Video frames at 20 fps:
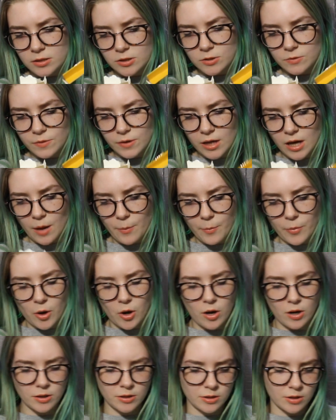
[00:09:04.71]
so we got
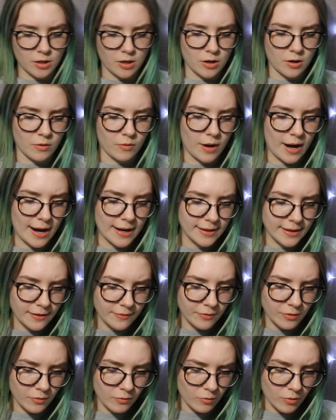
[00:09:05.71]
Ponyo. I
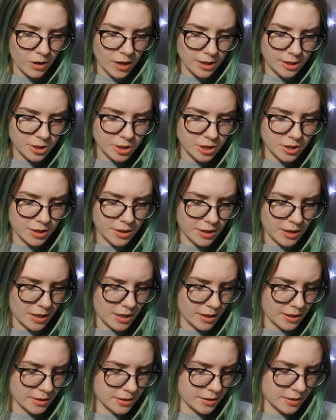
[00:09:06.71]
never watched
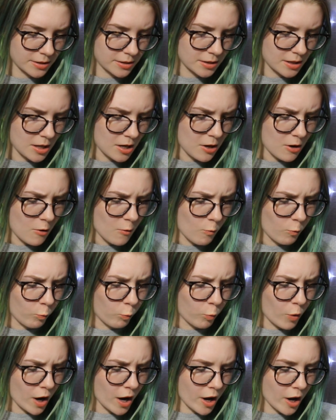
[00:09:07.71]
this.
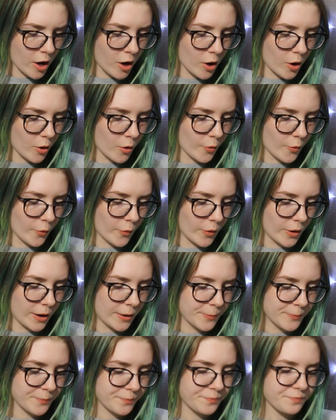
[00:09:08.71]
Whoa!